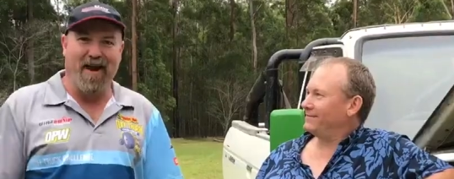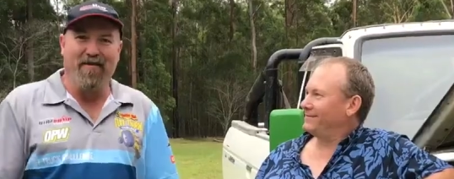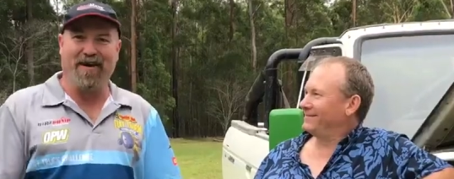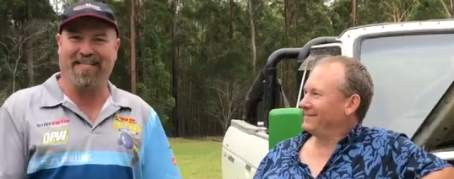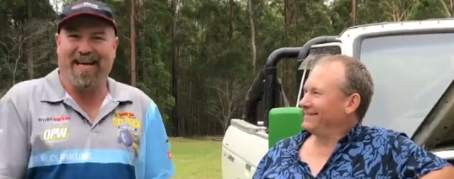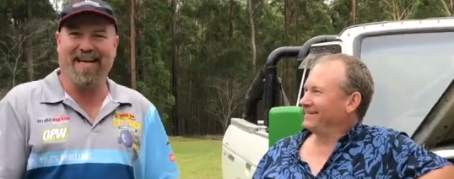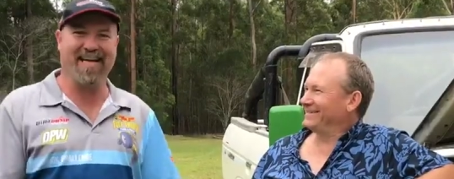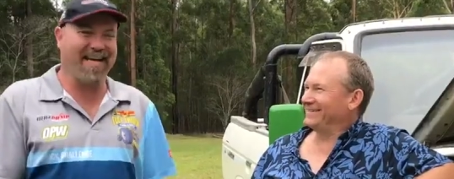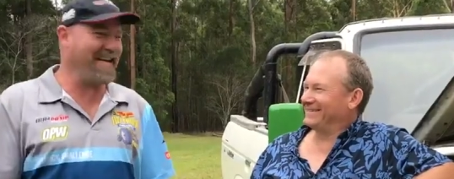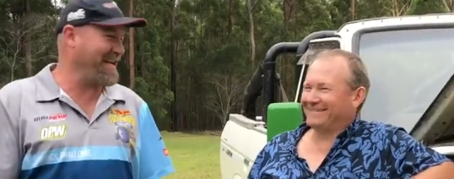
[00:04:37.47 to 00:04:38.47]
Speaker 1: Rovers.
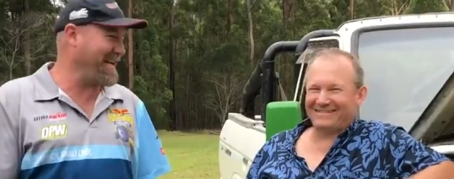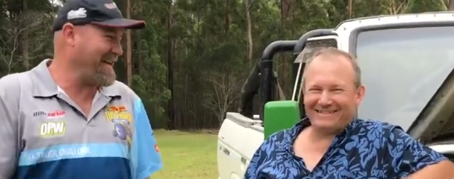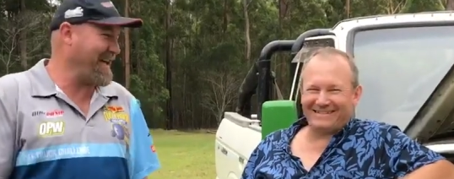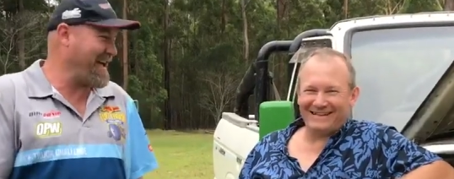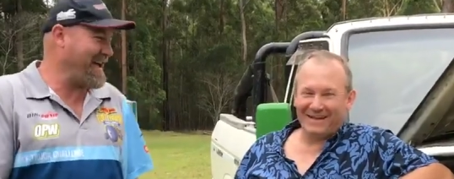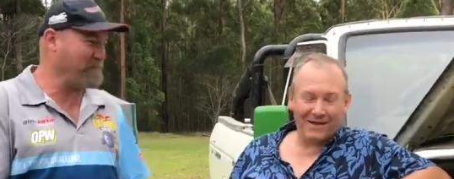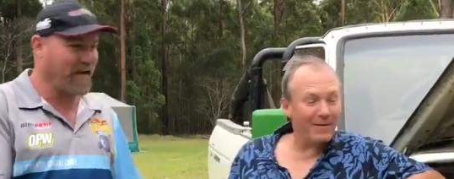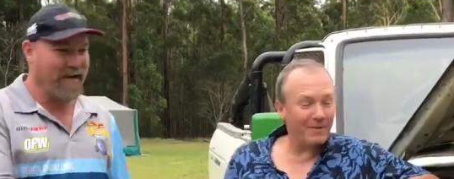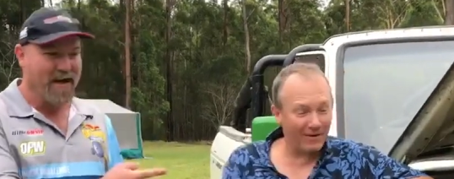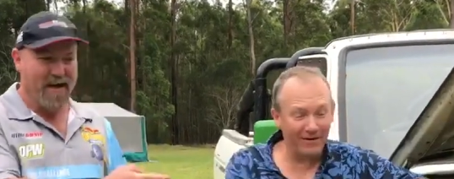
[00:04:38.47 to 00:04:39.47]
but,
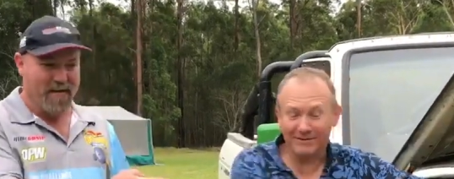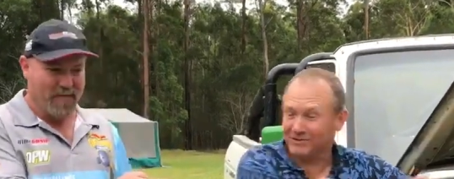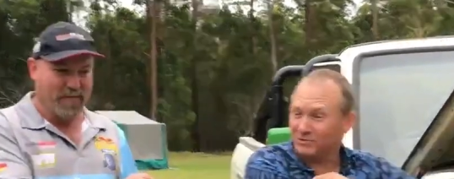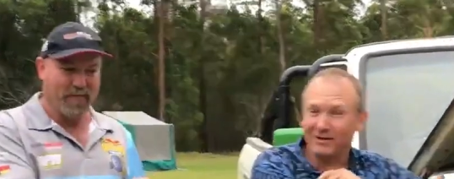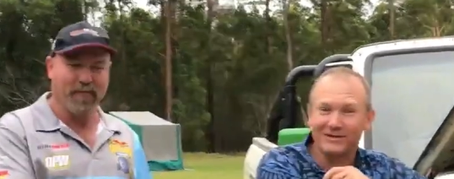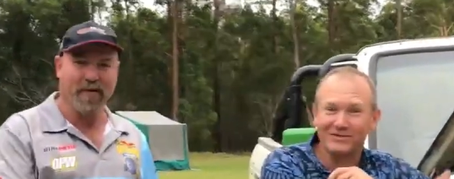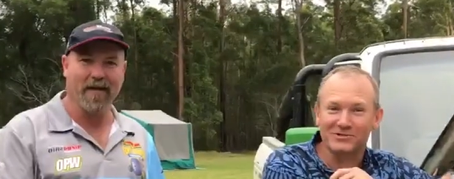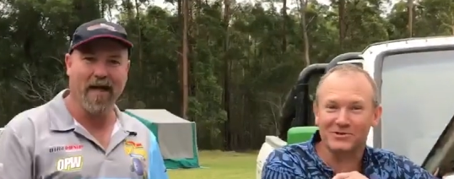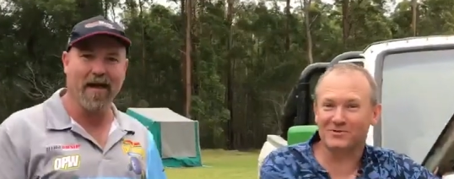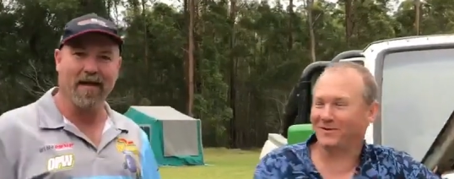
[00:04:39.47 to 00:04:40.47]
no, but I
Speaker 2: like the Toyotas
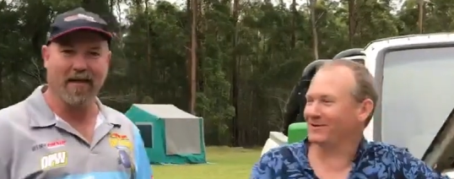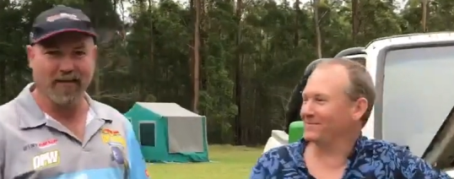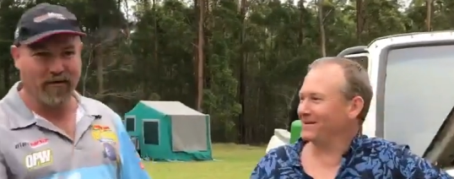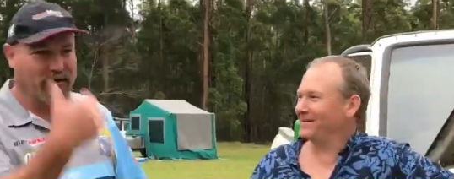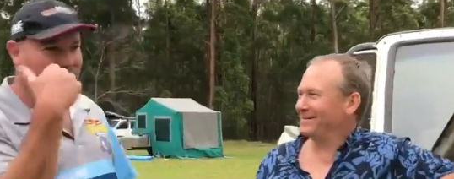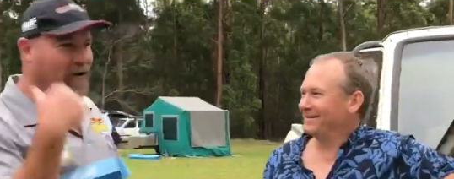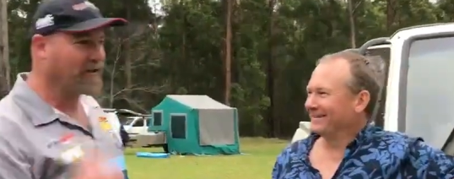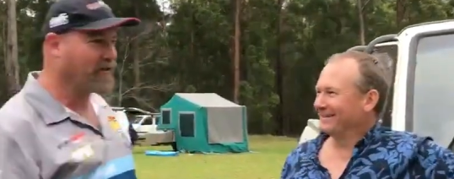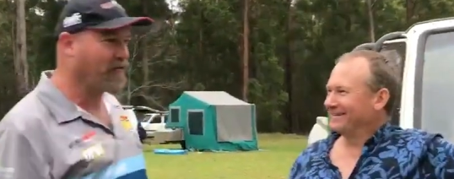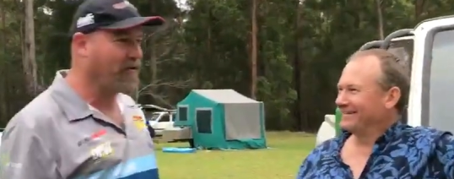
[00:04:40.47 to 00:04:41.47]
too. Yeah, and he's
Speaker 1: also got
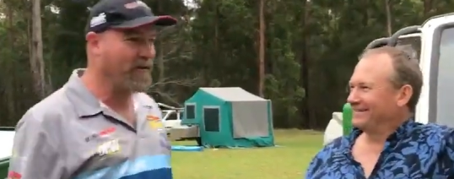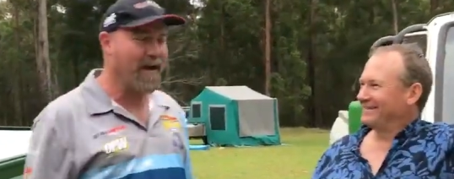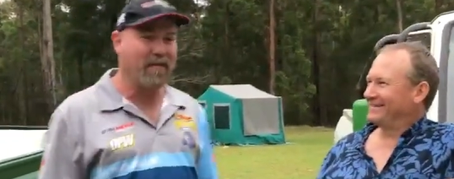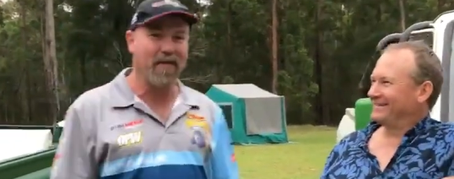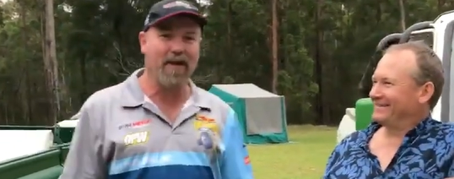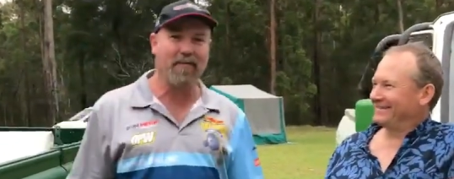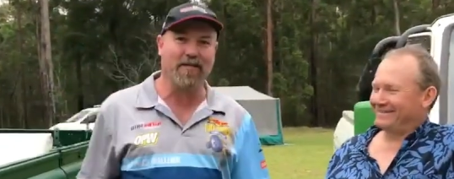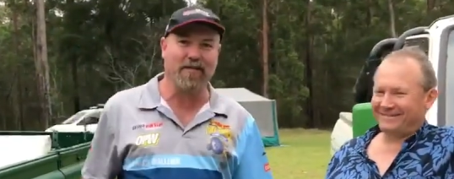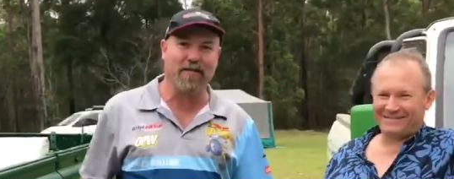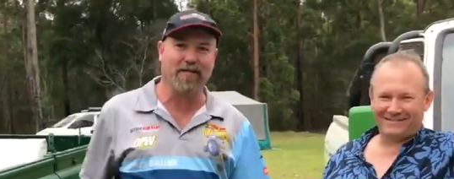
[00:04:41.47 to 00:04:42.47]
his Troopy up there,
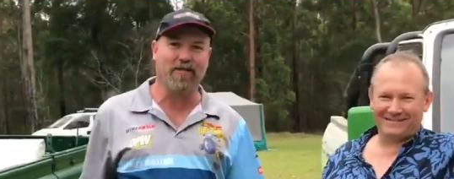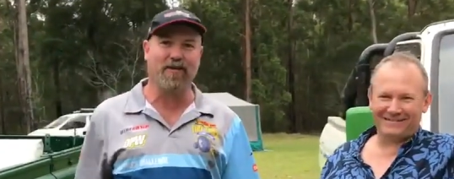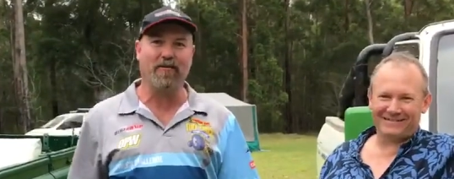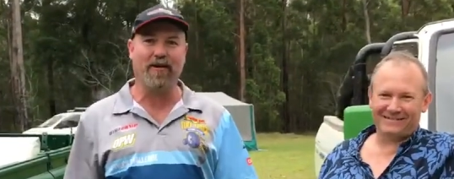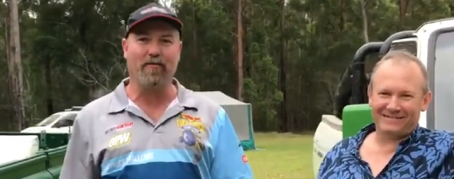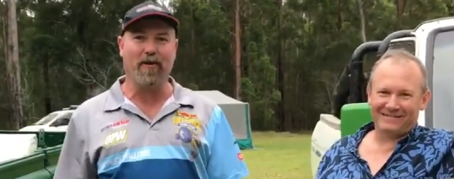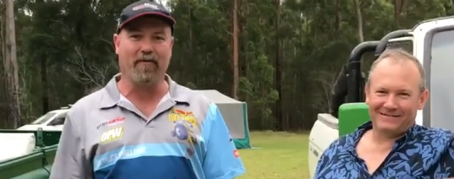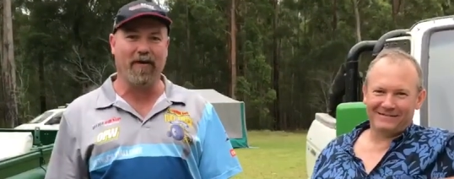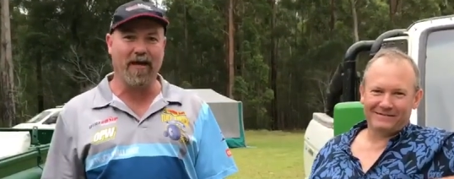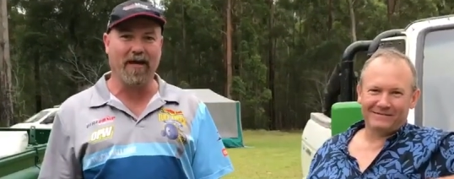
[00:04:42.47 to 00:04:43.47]
which is his touring
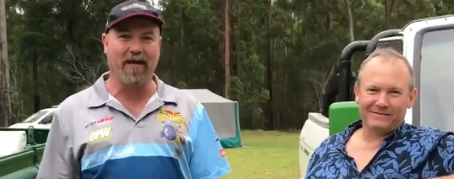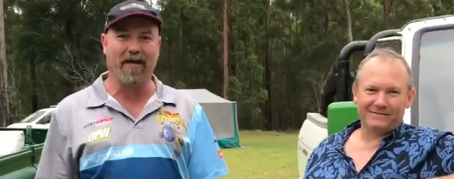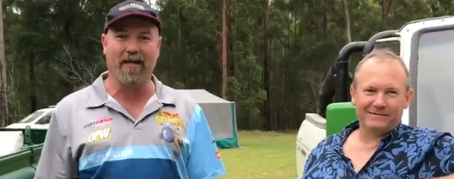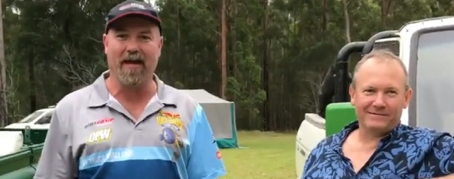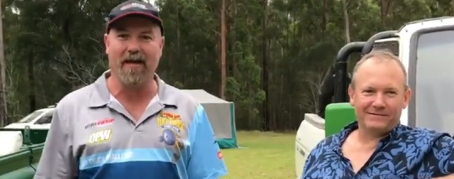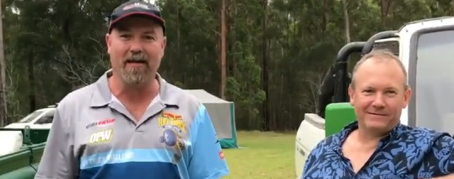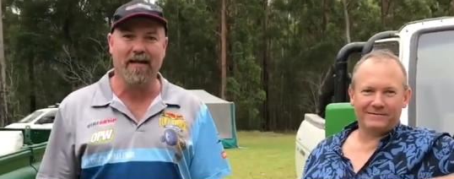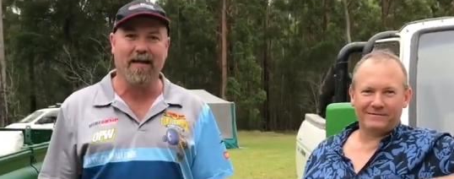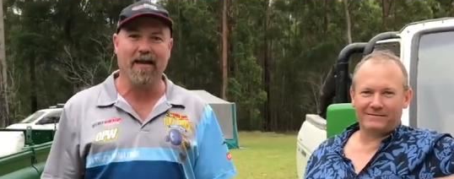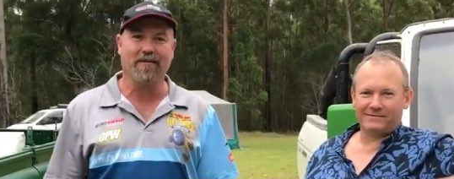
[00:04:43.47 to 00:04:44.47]
rig, and he uh,
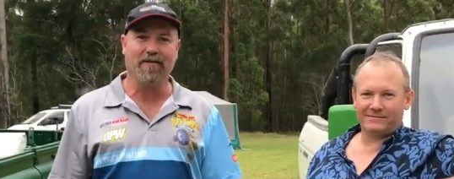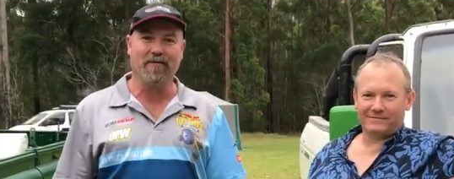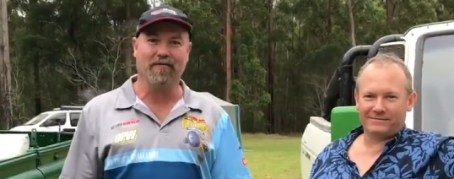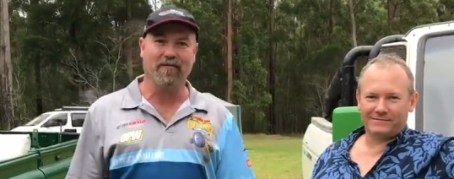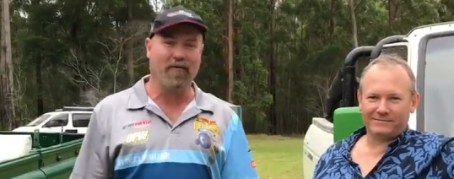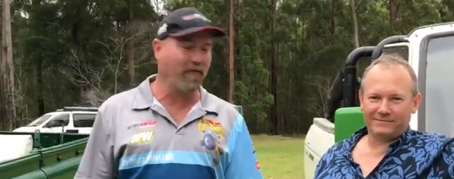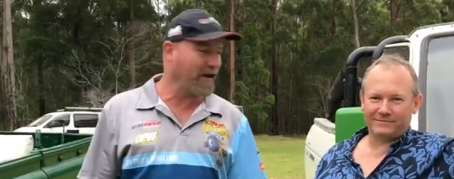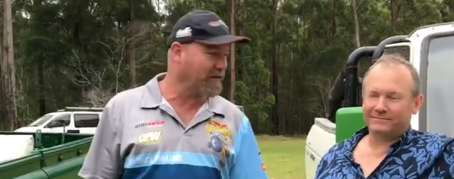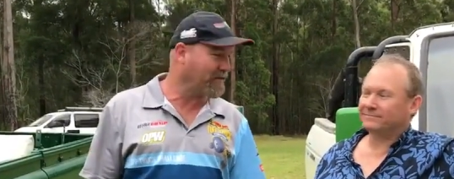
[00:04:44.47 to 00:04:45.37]
goes all, all around